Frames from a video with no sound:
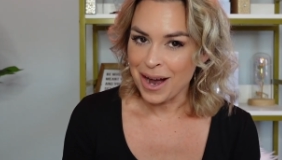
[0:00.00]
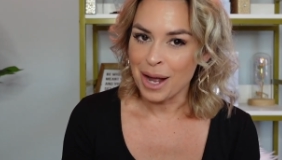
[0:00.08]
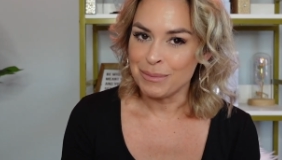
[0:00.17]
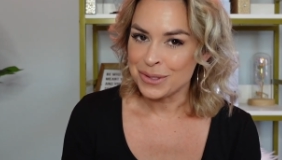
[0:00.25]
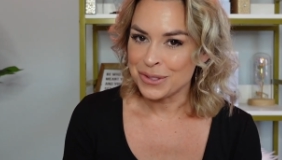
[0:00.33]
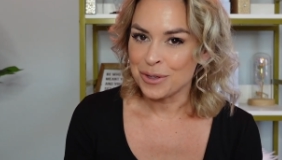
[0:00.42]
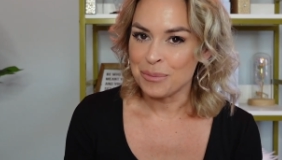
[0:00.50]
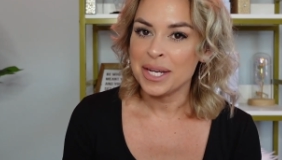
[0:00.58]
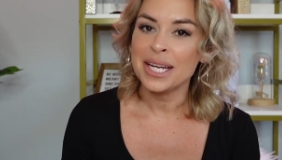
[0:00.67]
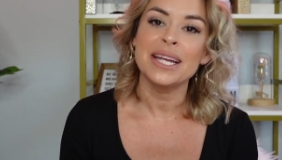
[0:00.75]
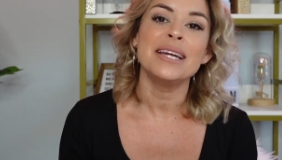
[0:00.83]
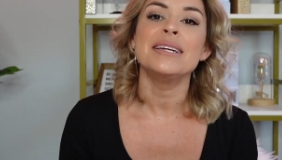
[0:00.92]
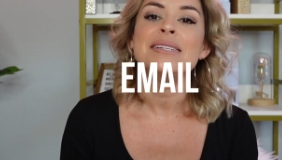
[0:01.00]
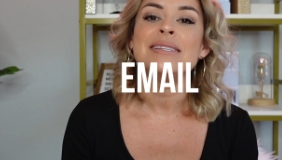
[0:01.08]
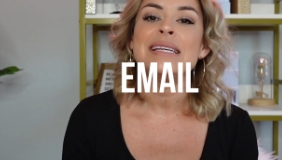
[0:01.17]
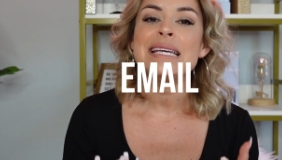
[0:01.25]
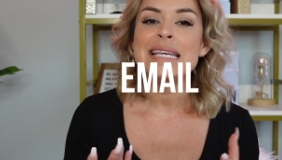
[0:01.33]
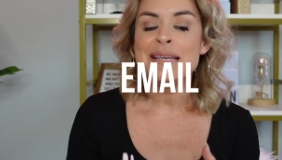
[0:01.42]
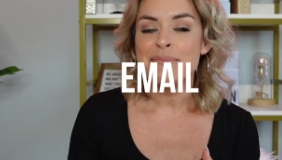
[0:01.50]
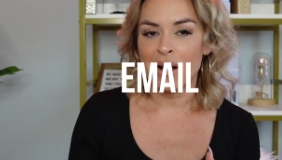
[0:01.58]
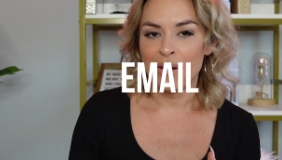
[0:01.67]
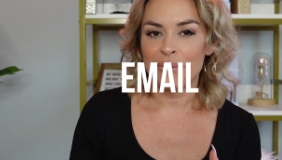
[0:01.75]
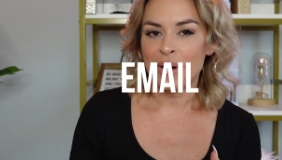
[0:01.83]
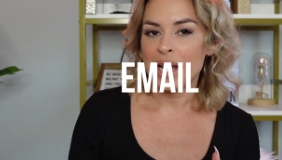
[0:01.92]
I'm assuming, is
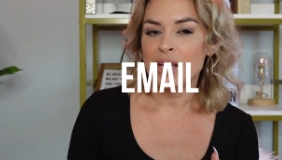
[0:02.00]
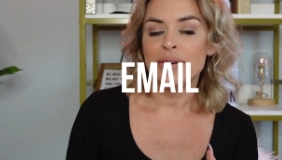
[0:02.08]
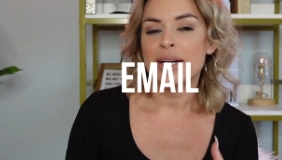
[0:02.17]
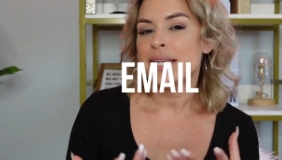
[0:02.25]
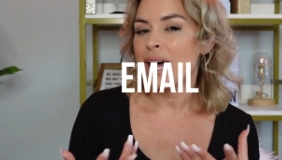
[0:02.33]
email, right? You guys